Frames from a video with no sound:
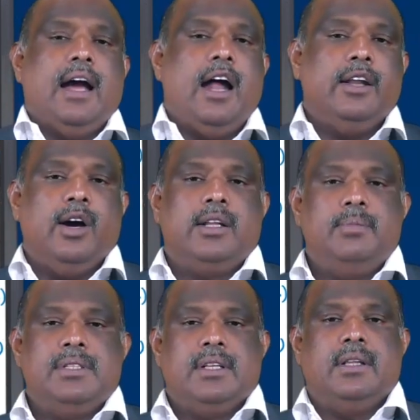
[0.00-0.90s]
That
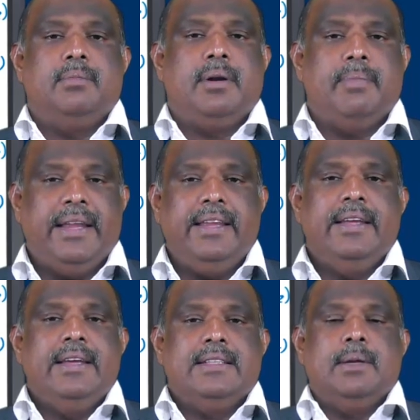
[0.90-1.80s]
algorithm is nothing
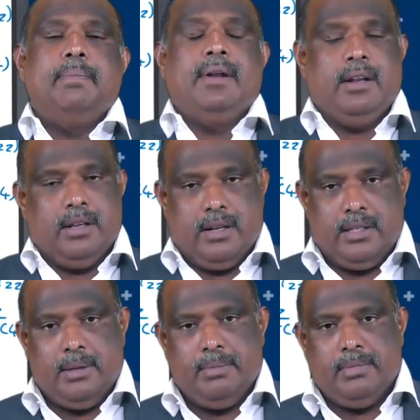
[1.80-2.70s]
but my
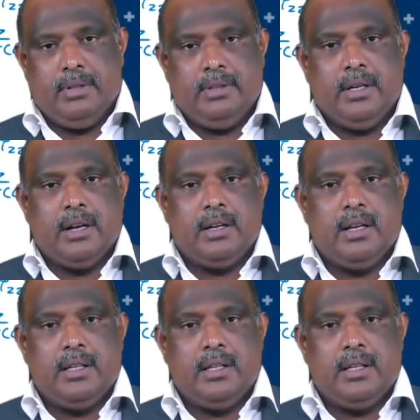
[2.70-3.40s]
simple algorithm.